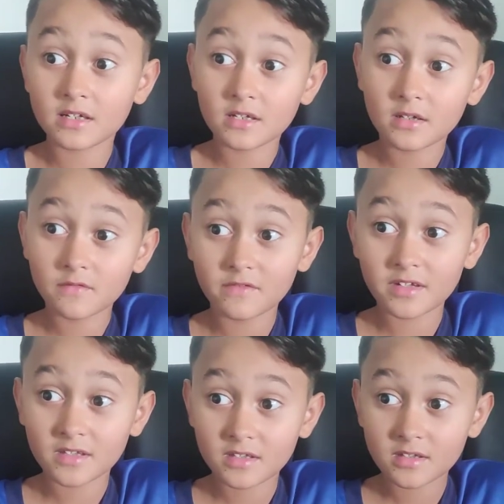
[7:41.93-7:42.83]
An
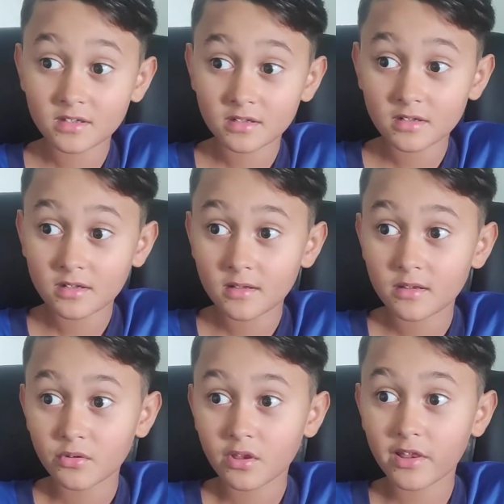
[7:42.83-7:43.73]
event, that's
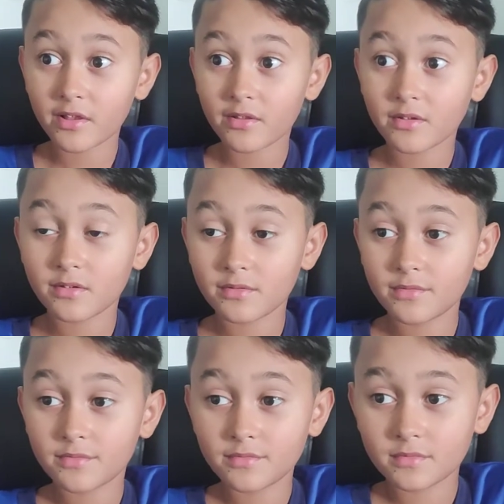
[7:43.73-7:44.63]
right. You need to write an
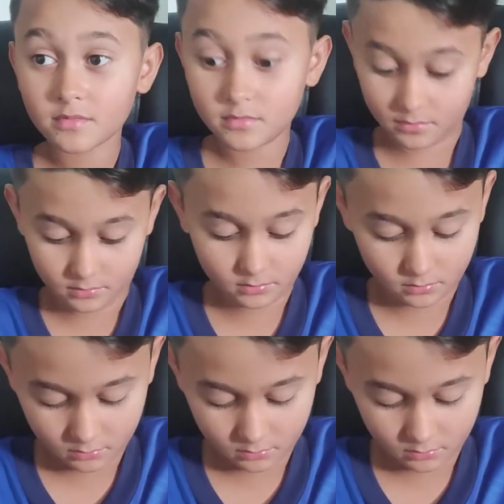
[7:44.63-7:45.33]
event handler.